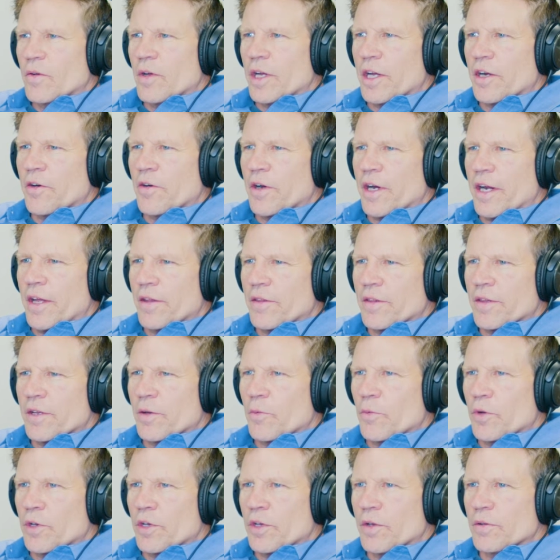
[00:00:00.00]
Well, I agree. I
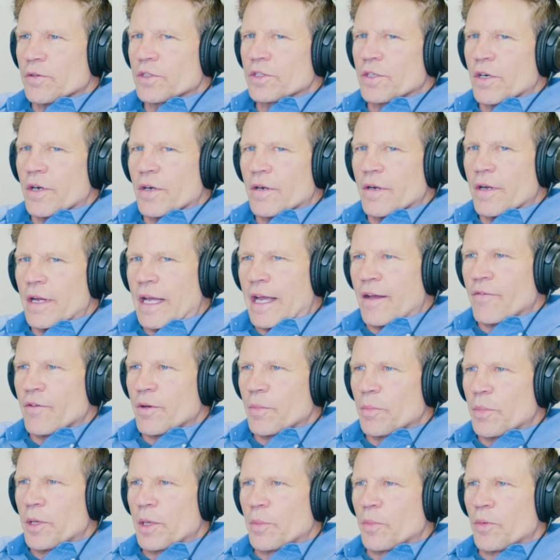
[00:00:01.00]
think when you start
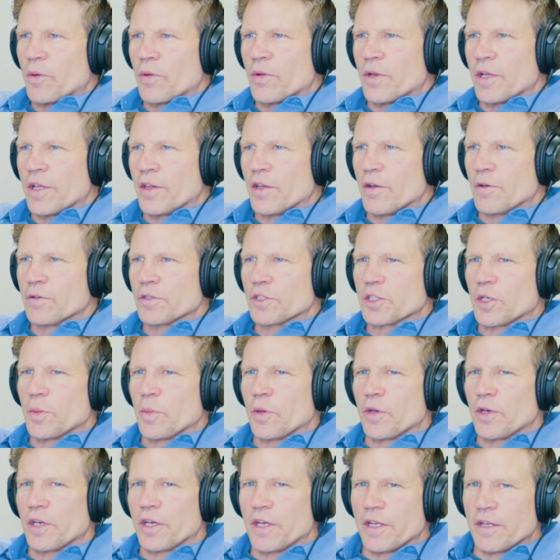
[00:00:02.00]
having people in those
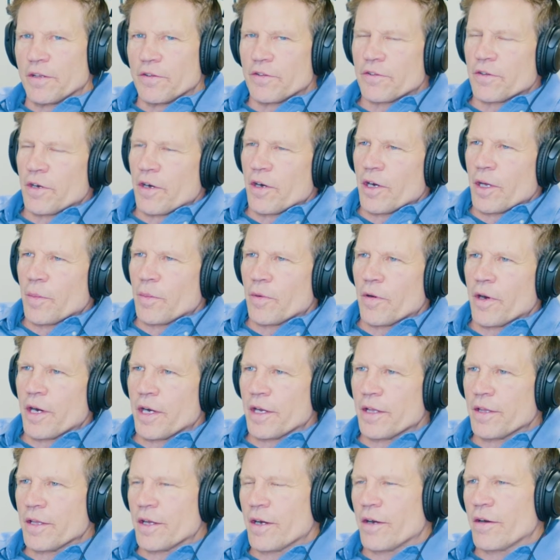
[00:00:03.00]
communities start
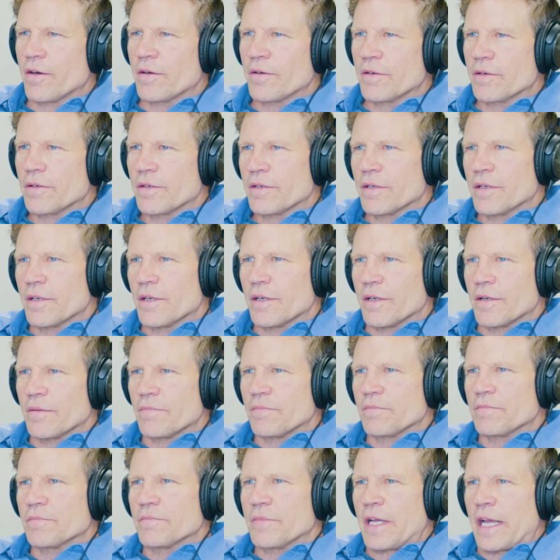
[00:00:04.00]
upgrading their
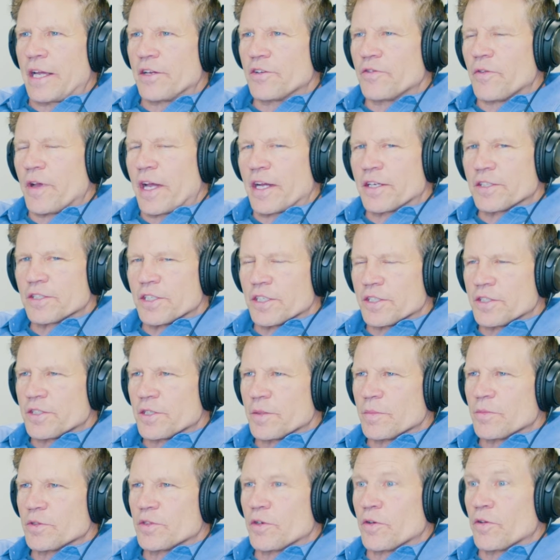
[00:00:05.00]
HVAC
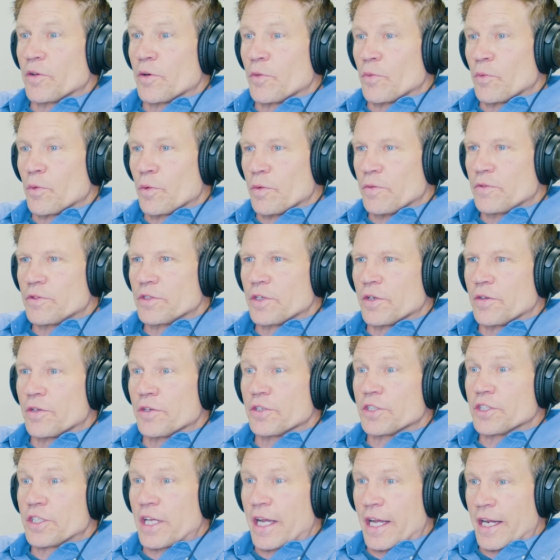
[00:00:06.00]
systems or their roofs or
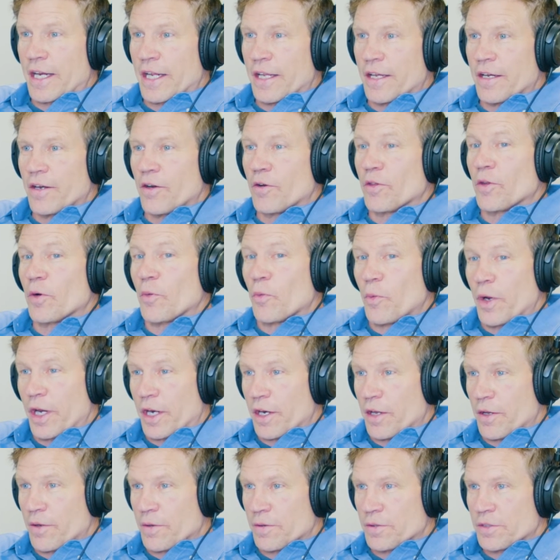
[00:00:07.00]
their siding or their
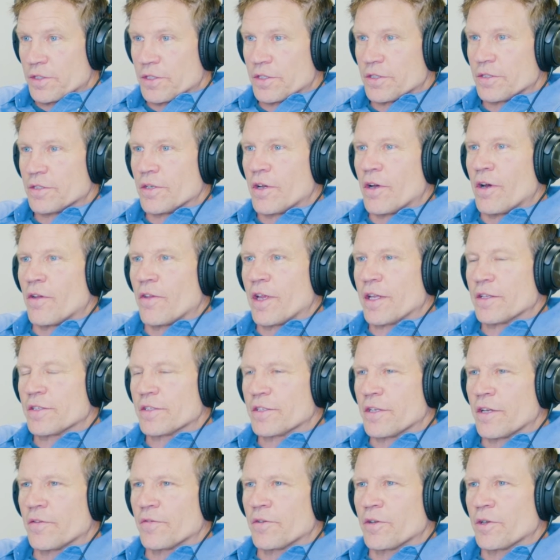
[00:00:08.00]
windows, all that
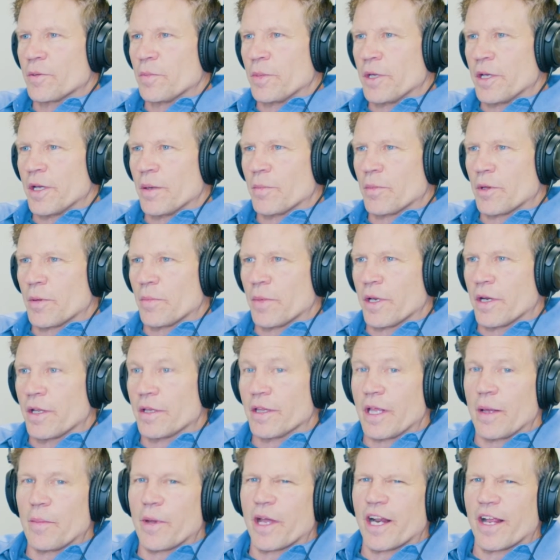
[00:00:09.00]
stuff could be implemented.
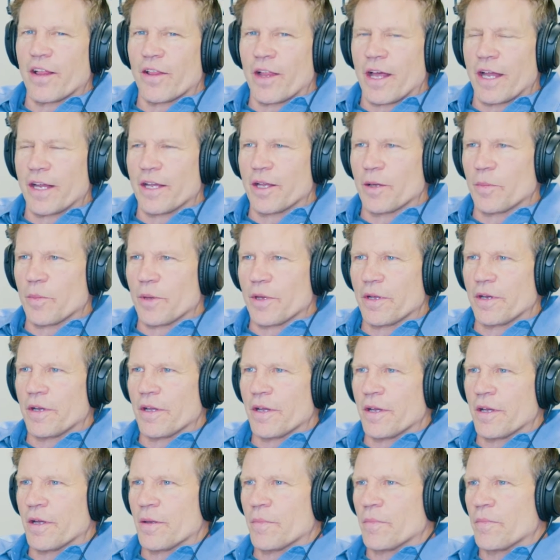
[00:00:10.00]
They may not like it, but
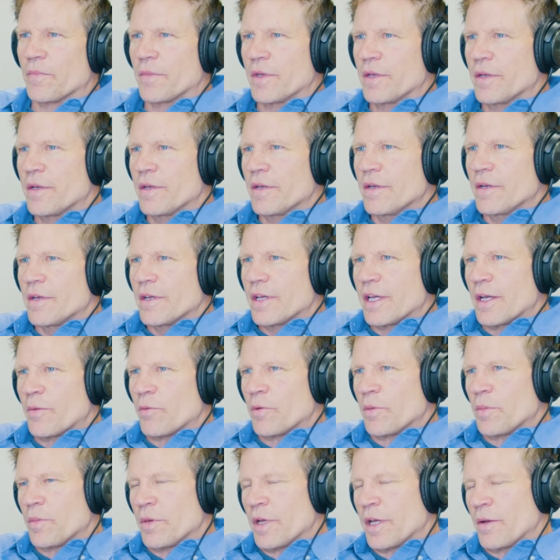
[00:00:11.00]

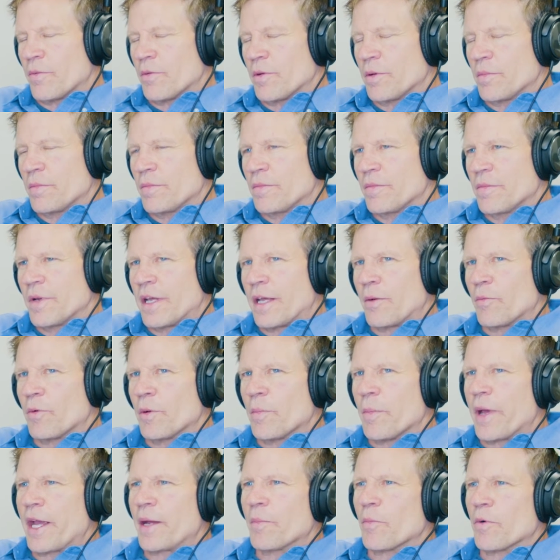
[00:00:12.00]
it
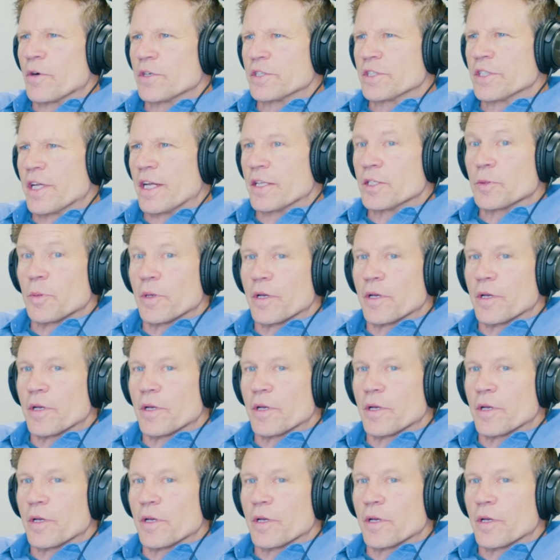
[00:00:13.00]
would make more sense.